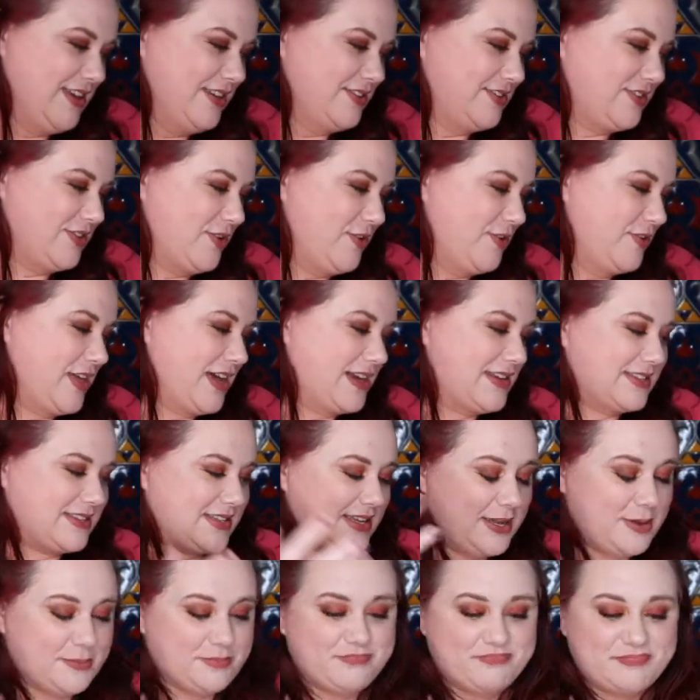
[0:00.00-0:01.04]
So that is
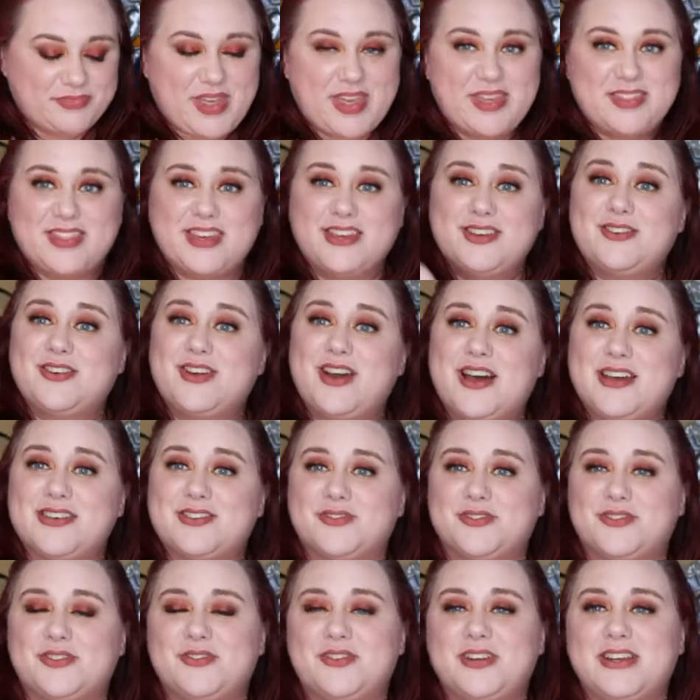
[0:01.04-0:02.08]
it. Thank you guys
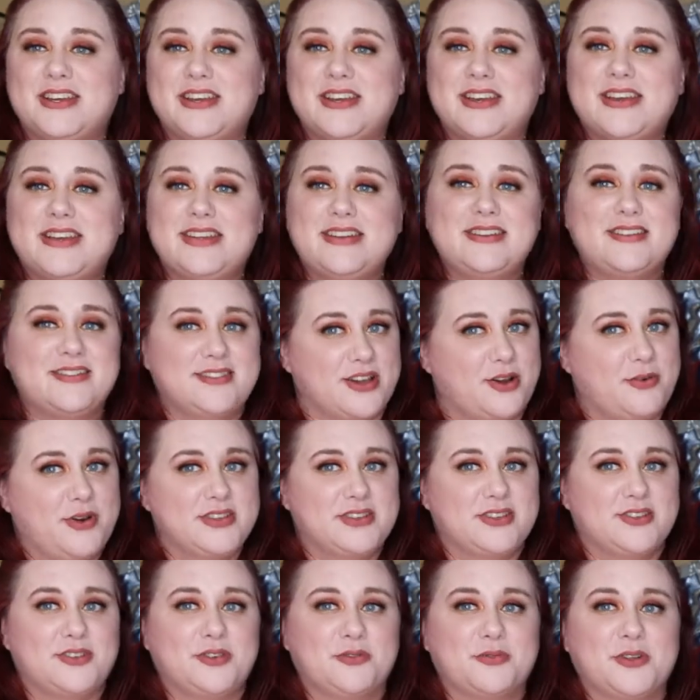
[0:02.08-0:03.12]
for tuning in. As
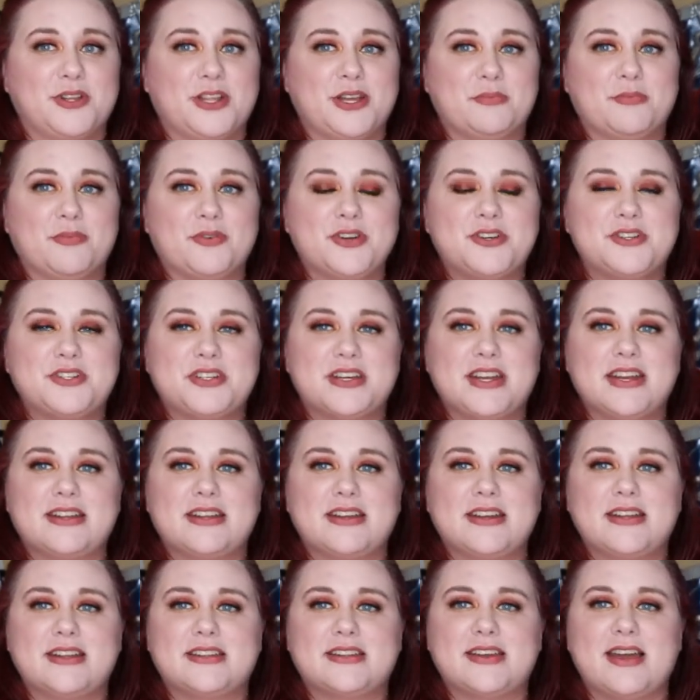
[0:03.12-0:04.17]
always, I do really appreciate
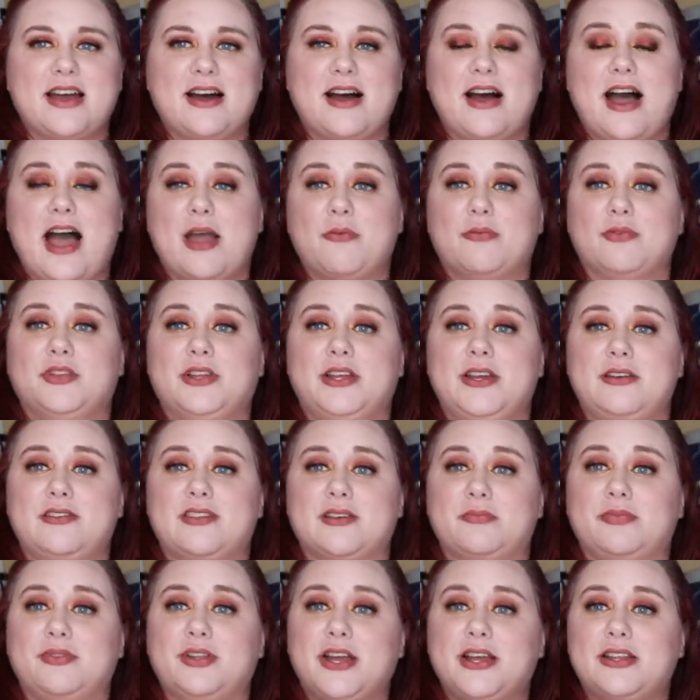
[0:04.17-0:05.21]
it. Uh, I will link
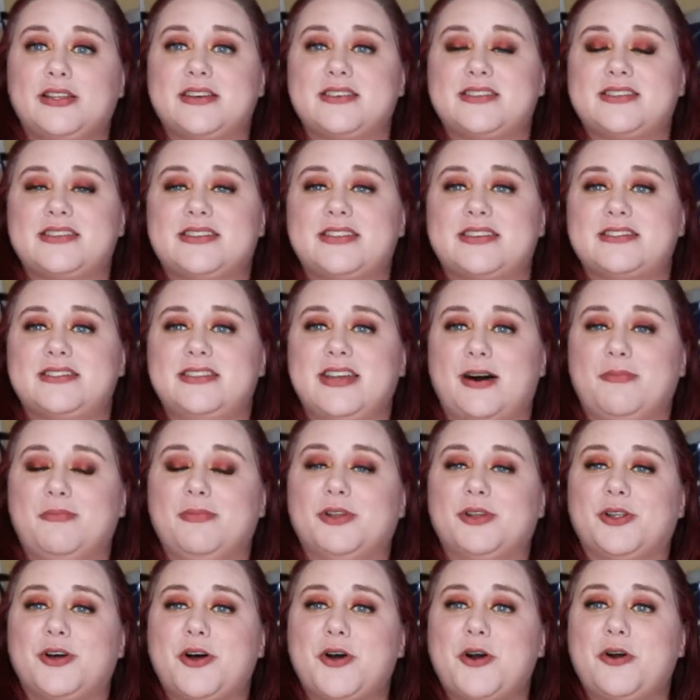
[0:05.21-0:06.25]
the playlist to this down
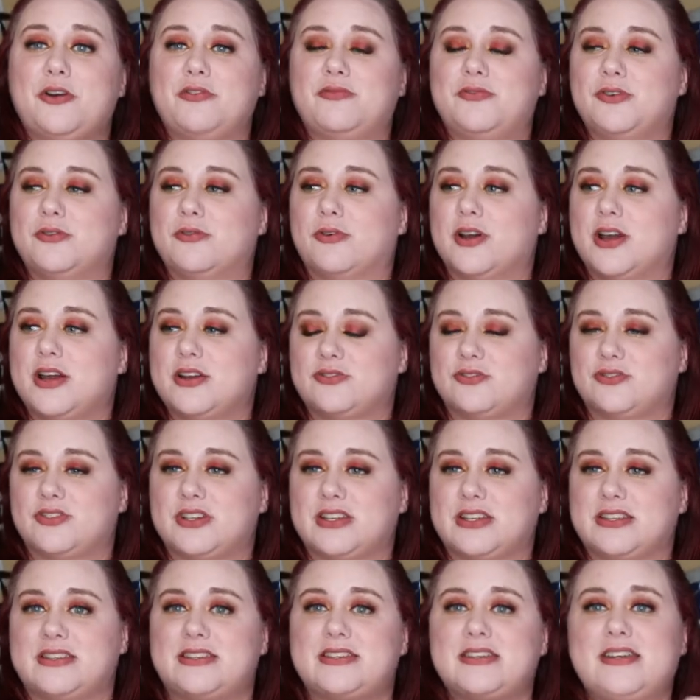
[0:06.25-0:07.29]
below if you are
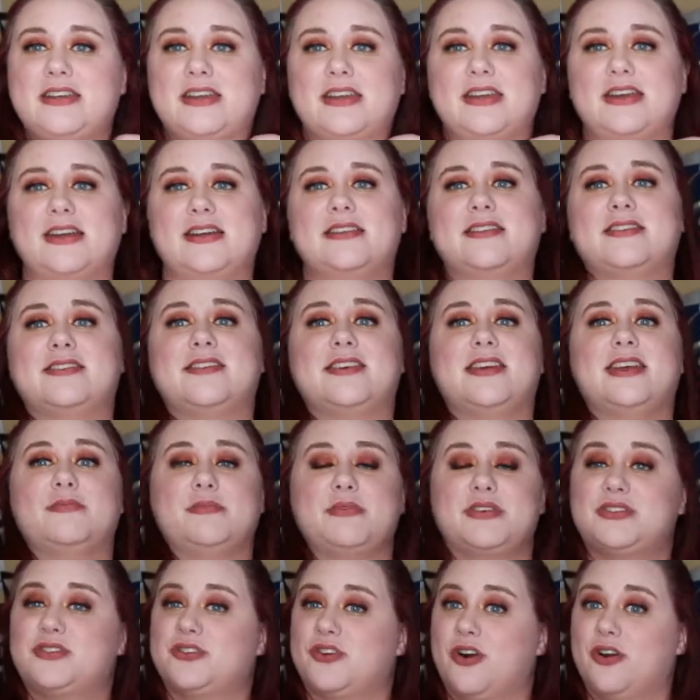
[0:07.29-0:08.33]
interested in seeing it, seeing
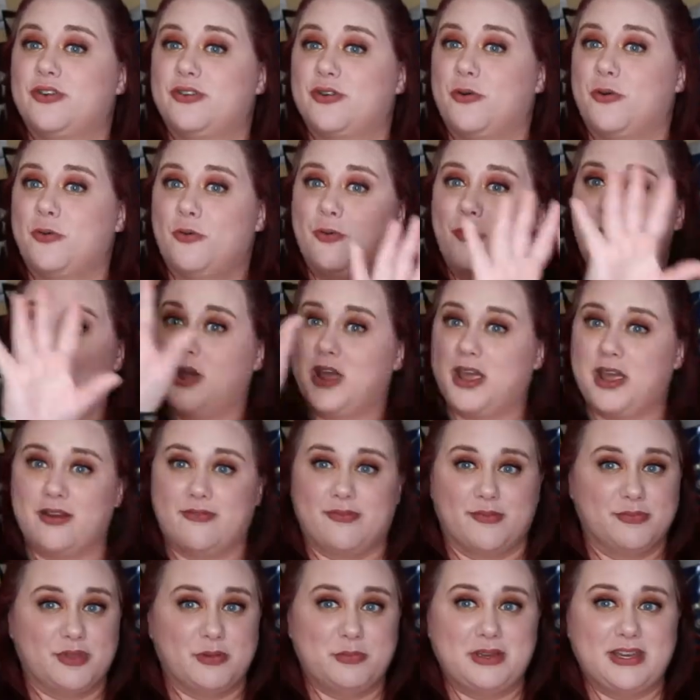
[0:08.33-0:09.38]
me start way
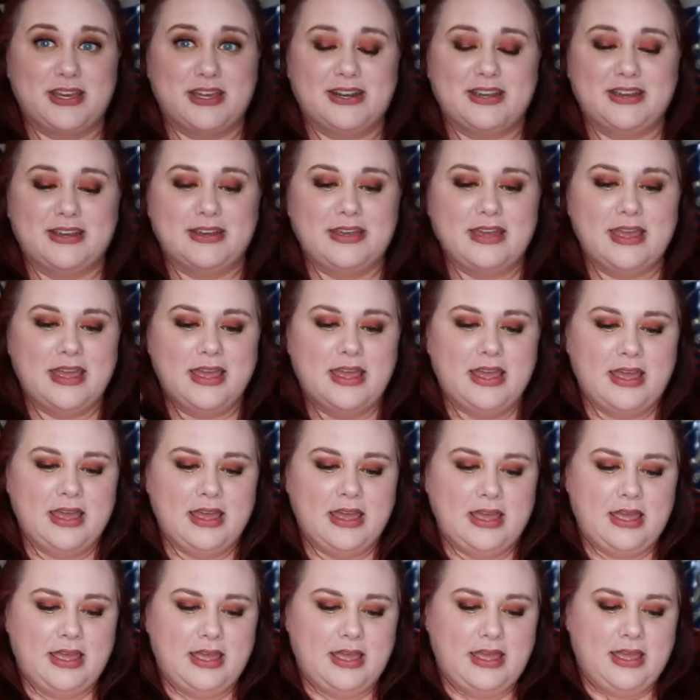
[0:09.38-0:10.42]
from the beginning.
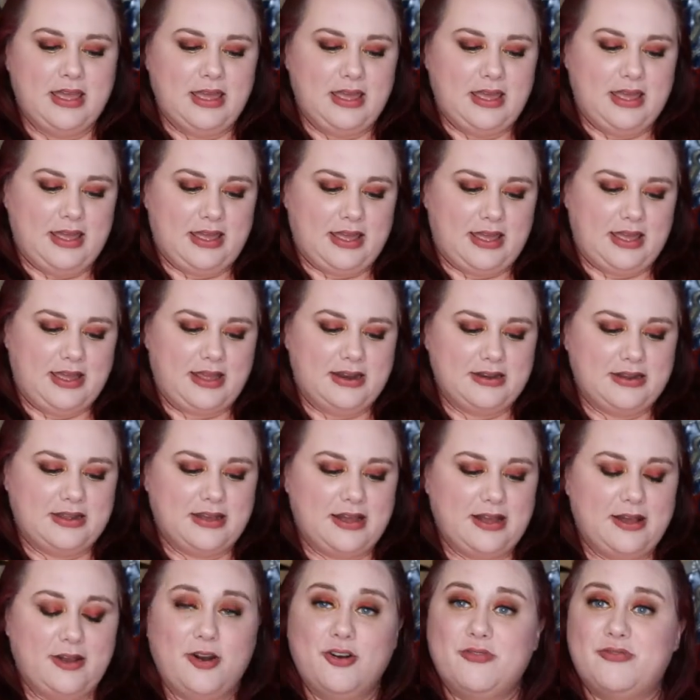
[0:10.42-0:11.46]
And
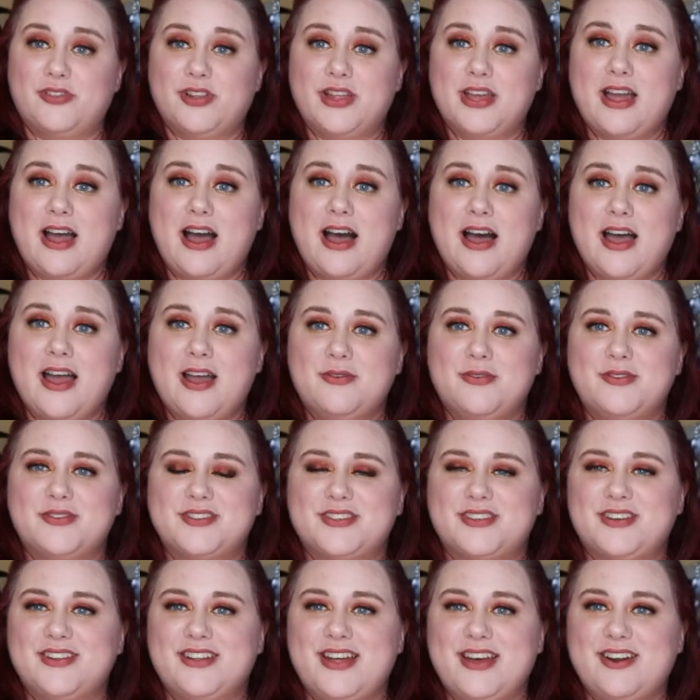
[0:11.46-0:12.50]
uh, hopefully I will
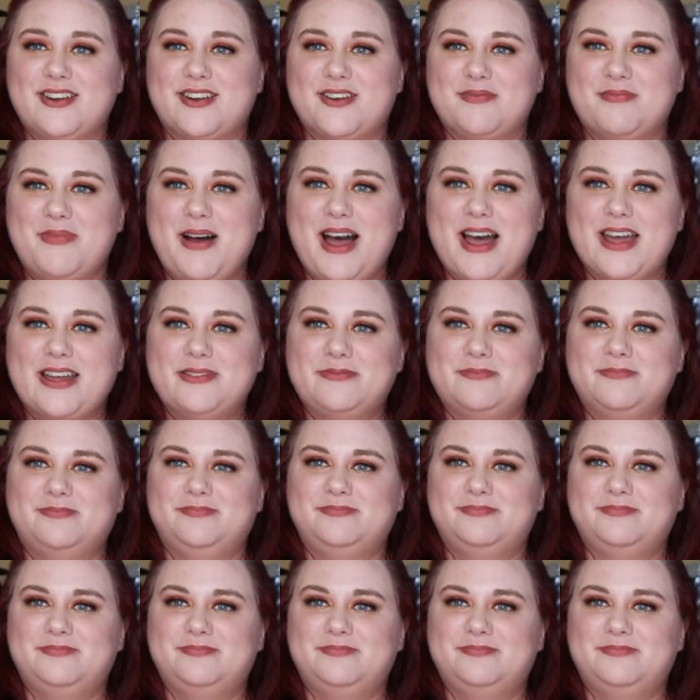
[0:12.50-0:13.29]
see you later. Bye!